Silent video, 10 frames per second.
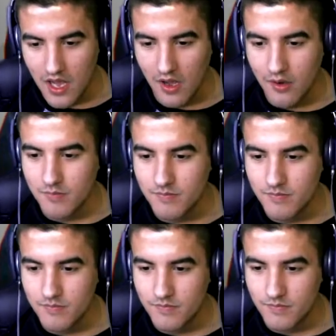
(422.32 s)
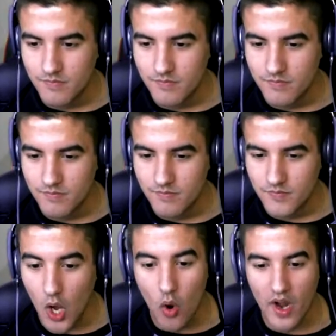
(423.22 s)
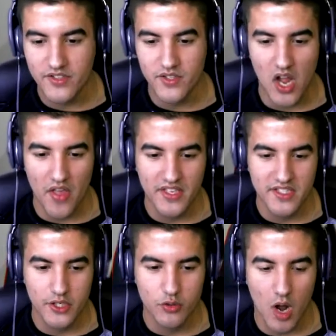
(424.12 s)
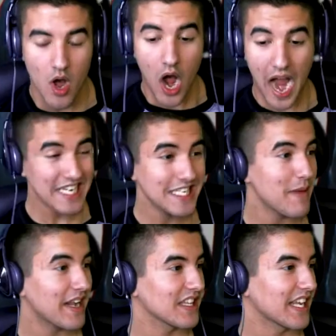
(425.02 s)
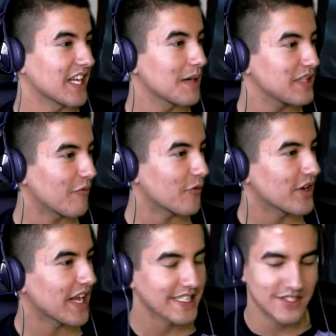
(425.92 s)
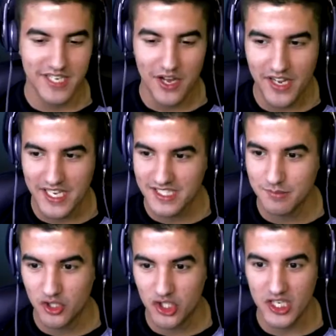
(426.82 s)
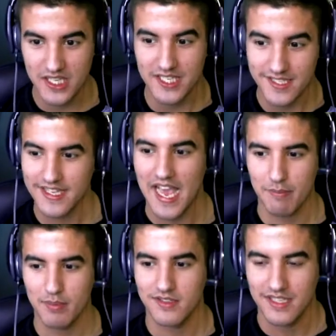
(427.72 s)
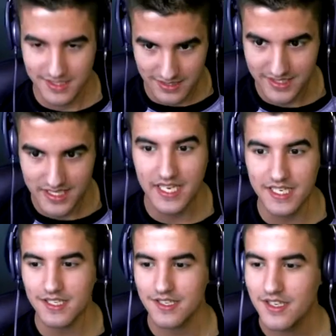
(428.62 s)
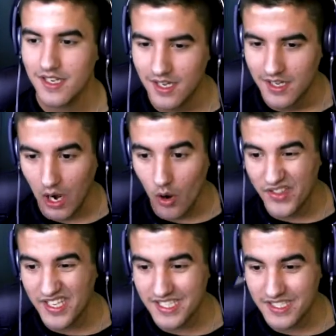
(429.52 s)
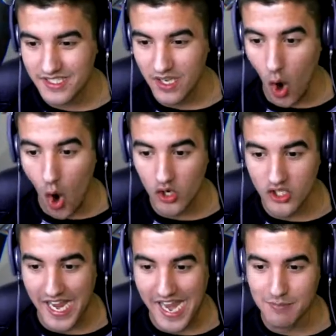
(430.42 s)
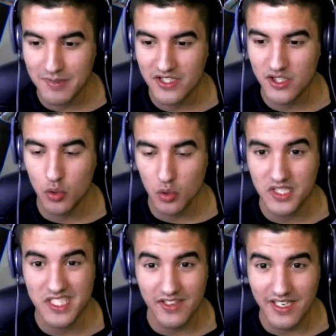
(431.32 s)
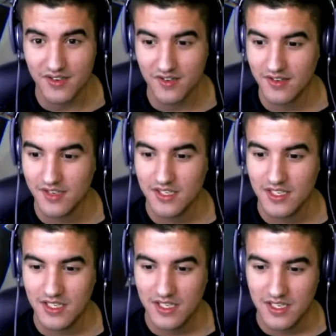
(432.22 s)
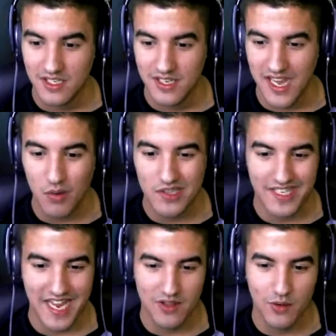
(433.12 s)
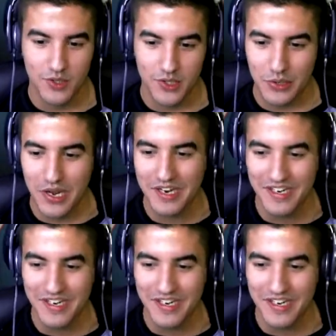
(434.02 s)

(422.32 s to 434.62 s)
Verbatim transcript: Um, Oh, I also got this to drop. I need to make it like an update for you guys and tell you guys some shit that just happened that's insane. Oh, and this is, oh damn, these two are still here. I want the Gjallarhorn, dude.